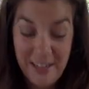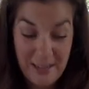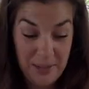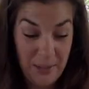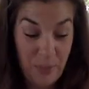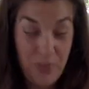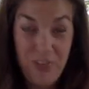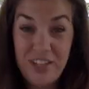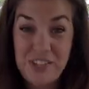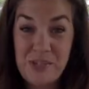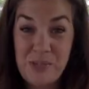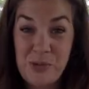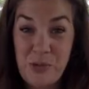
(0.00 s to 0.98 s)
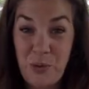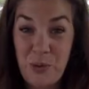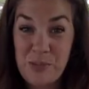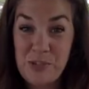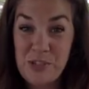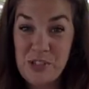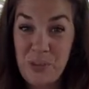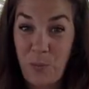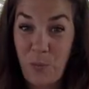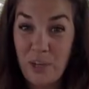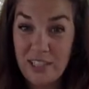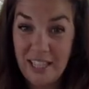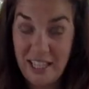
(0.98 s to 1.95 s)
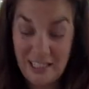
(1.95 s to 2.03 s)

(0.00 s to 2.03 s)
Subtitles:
and we've had some storms and some wind